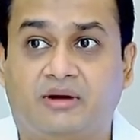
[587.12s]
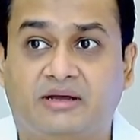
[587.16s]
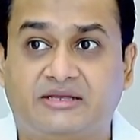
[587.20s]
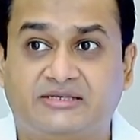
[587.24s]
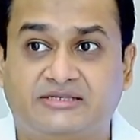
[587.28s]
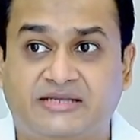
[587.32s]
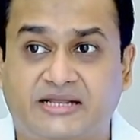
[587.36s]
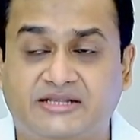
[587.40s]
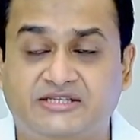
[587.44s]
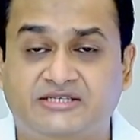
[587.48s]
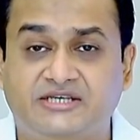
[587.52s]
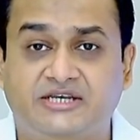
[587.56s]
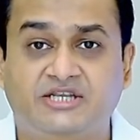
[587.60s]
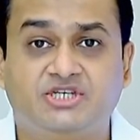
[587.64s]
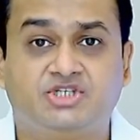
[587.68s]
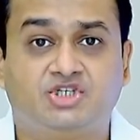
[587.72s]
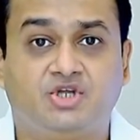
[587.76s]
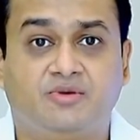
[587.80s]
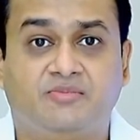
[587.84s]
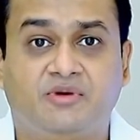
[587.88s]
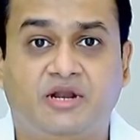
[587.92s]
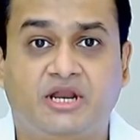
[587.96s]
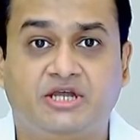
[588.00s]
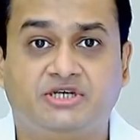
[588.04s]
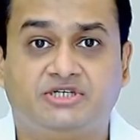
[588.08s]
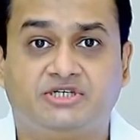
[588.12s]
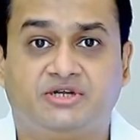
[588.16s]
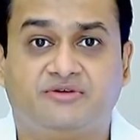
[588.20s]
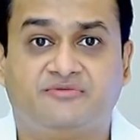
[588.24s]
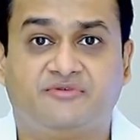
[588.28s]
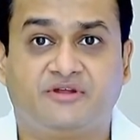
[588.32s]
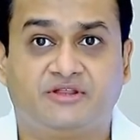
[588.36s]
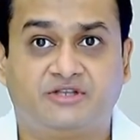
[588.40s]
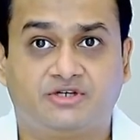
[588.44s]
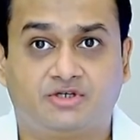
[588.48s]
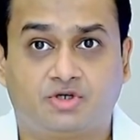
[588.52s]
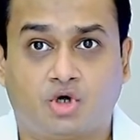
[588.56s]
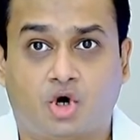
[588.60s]
sensory stimulation
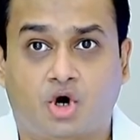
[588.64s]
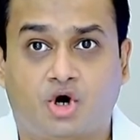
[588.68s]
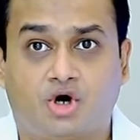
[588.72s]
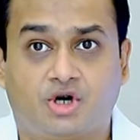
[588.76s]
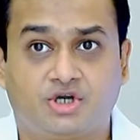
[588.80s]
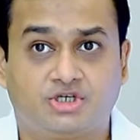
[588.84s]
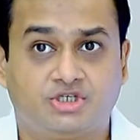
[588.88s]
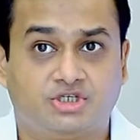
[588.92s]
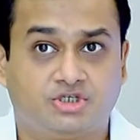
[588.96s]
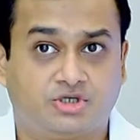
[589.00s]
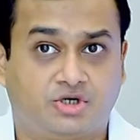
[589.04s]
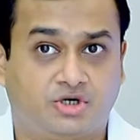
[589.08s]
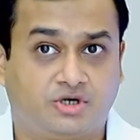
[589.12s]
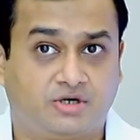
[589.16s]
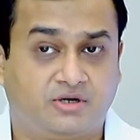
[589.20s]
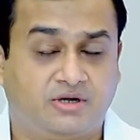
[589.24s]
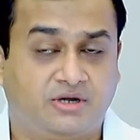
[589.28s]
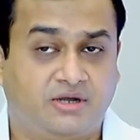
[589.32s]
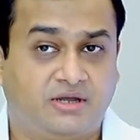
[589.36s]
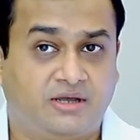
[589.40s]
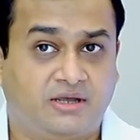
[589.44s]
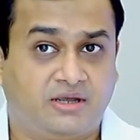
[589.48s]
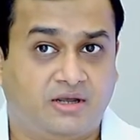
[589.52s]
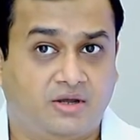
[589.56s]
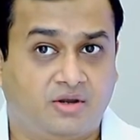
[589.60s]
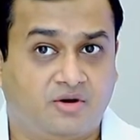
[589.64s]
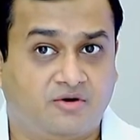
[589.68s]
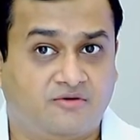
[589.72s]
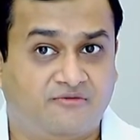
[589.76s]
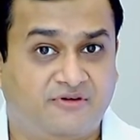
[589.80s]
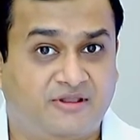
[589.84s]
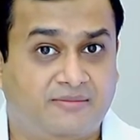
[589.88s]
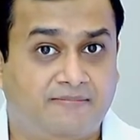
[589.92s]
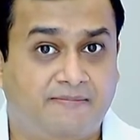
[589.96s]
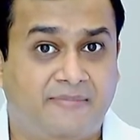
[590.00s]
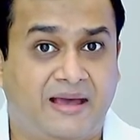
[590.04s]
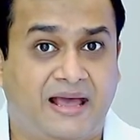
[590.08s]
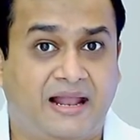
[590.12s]
with torch, or
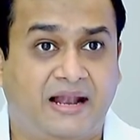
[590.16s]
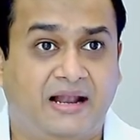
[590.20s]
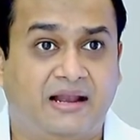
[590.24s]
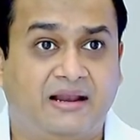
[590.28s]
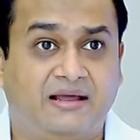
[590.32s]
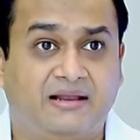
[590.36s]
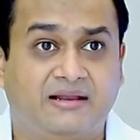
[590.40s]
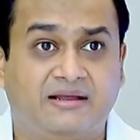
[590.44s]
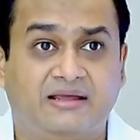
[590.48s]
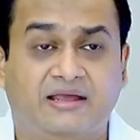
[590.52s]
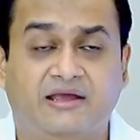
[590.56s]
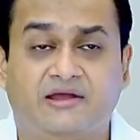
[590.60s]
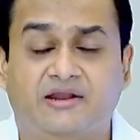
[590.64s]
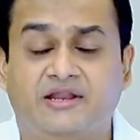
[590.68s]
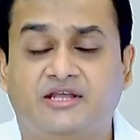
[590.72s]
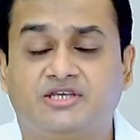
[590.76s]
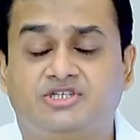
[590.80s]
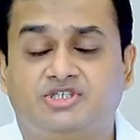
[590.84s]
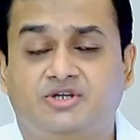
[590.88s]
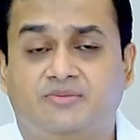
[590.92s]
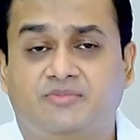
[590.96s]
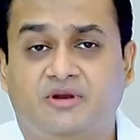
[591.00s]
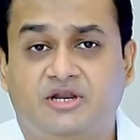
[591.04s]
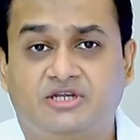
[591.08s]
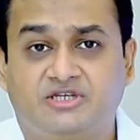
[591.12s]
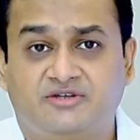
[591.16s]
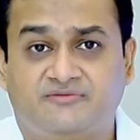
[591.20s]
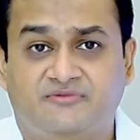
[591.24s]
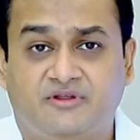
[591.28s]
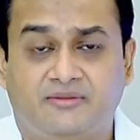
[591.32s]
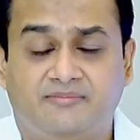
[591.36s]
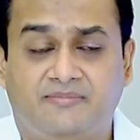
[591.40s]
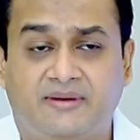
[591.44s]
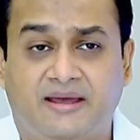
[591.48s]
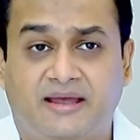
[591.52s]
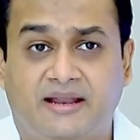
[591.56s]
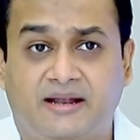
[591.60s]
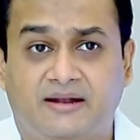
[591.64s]
with bell, hearing stimulation
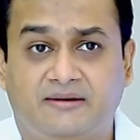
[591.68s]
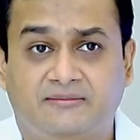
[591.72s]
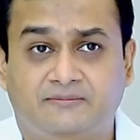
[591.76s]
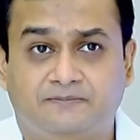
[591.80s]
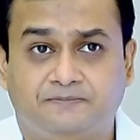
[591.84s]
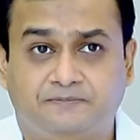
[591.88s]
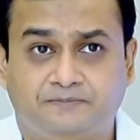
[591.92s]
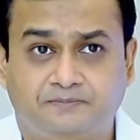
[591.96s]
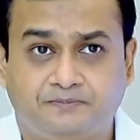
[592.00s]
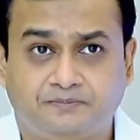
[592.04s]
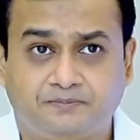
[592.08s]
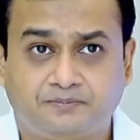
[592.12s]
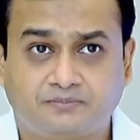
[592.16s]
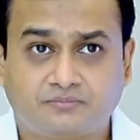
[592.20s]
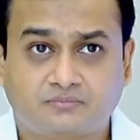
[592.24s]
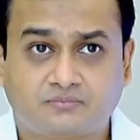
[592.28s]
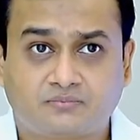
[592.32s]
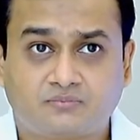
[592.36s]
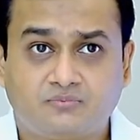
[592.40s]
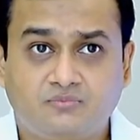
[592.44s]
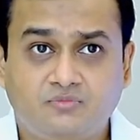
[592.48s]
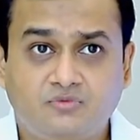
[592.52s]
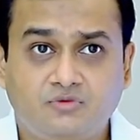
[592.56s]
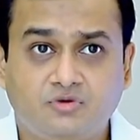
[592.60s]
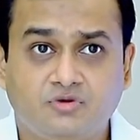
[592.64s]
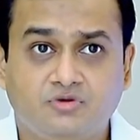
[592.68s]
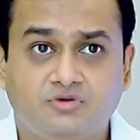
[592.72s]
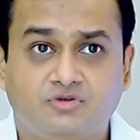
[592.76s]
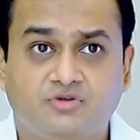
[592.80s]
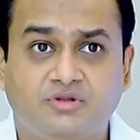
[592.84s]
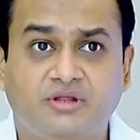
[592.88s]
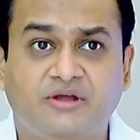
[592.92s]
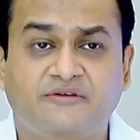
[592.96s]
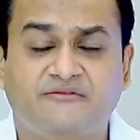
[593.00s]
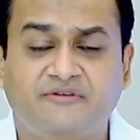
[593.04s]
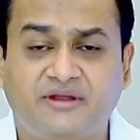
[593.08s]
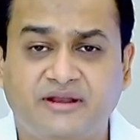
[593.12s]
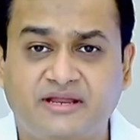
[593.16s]
with bell.
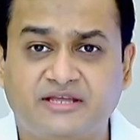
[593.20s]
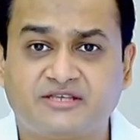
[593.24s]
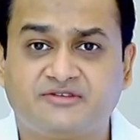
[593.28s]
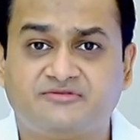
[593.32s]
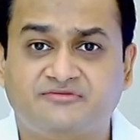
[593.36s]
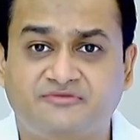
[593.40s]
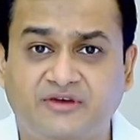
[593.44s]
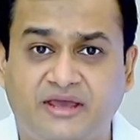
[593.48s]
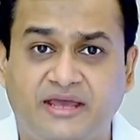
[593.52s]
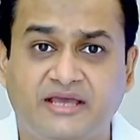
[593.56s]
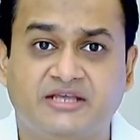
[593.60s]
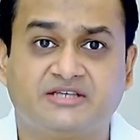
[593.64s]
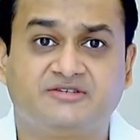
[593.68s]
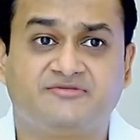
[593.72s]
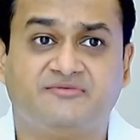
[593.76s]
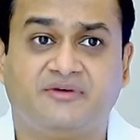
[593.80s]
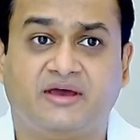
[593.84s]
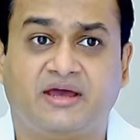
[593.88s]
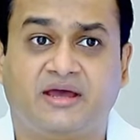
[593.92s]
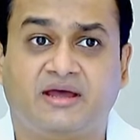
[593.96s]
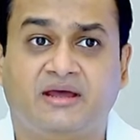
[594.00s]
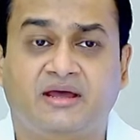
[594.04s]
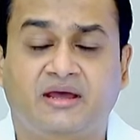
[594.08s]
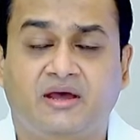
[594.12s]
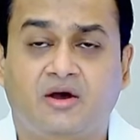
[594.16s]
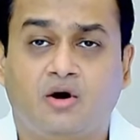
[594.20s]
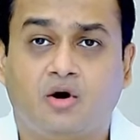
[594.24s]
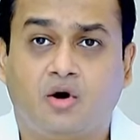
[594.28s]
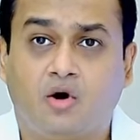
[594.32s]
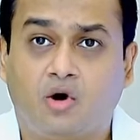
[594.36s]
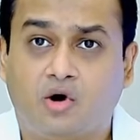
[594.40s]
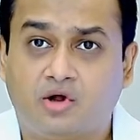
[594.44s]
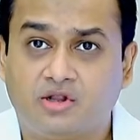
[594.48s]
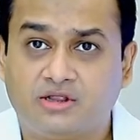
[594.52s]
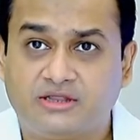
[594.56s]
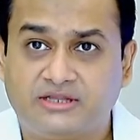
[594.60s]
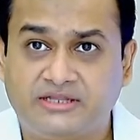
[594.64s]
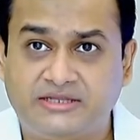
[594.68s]
There are various ways where
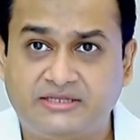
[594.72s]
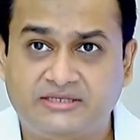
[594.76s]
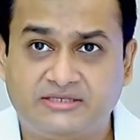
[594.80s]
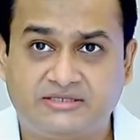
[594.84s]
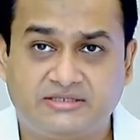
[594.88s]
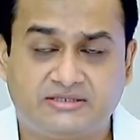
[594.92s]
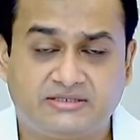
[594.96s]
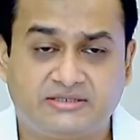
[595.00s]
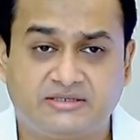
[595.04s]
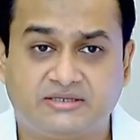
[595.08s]
all these